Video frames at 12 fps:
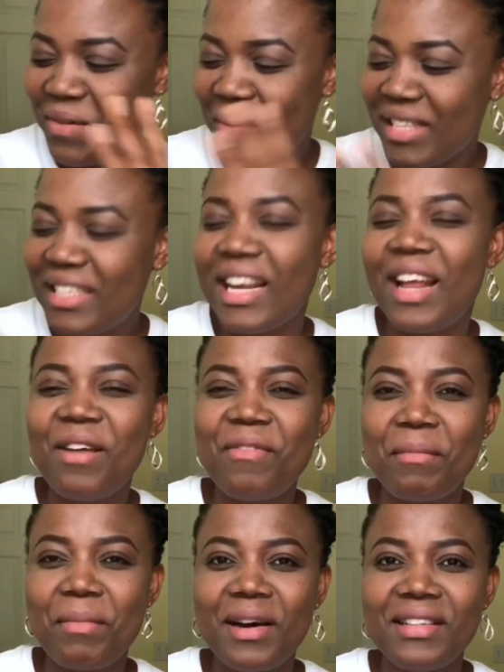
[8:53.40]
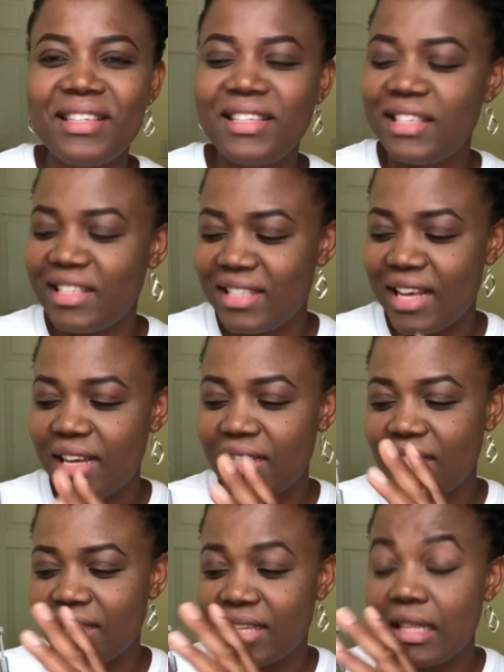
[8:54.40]
one thing I love about this is that
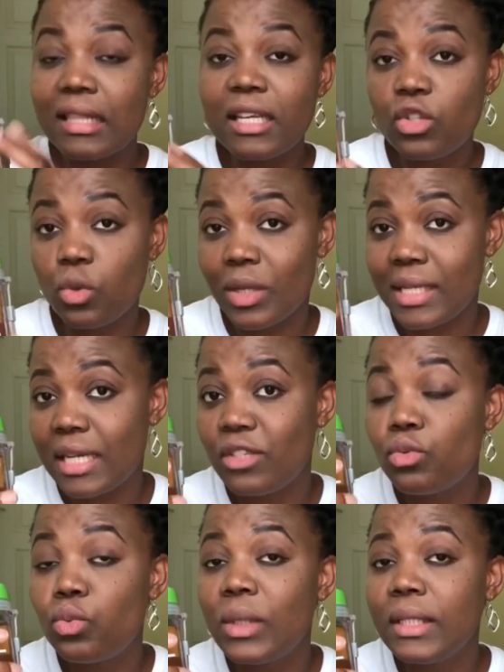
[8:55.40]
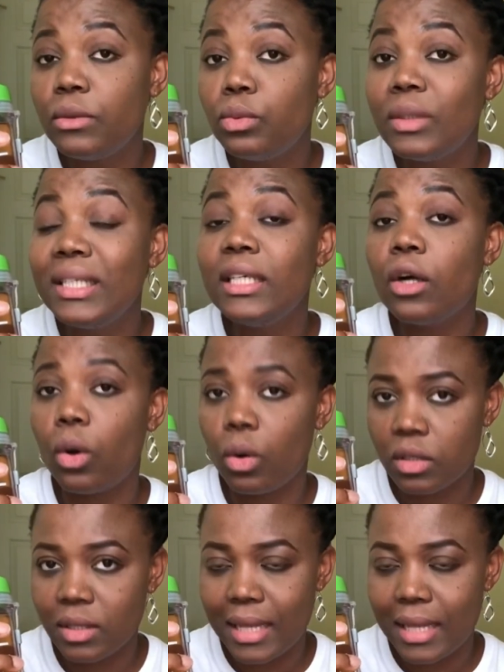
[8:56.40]
this water is really really hot